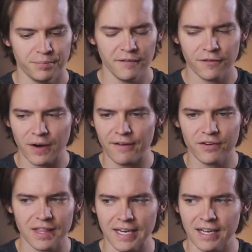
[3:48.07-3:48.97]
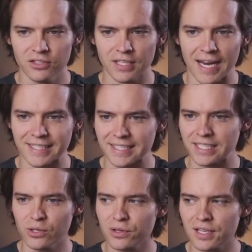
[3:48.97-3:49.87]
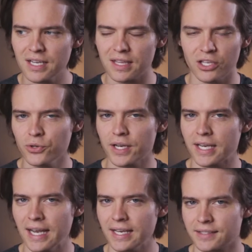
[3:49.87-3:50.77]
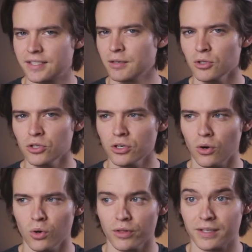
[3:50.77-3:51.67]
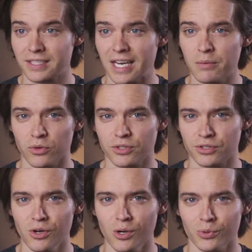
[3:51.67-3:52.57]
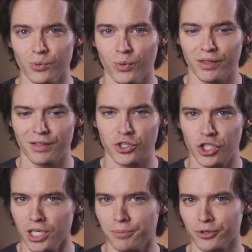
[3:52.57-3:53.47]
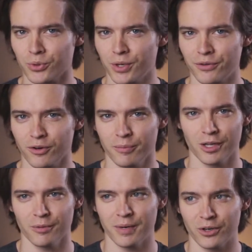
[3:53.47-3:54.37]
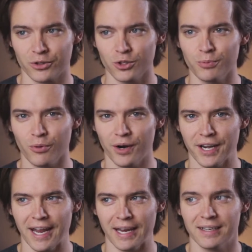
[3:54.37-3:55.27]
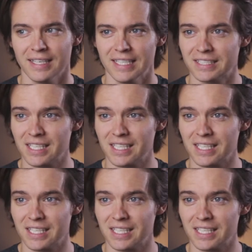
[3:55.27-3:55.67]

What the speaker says: But for everything else, I still think that you could get similar or the same result with the cheaper 24mm 2.8.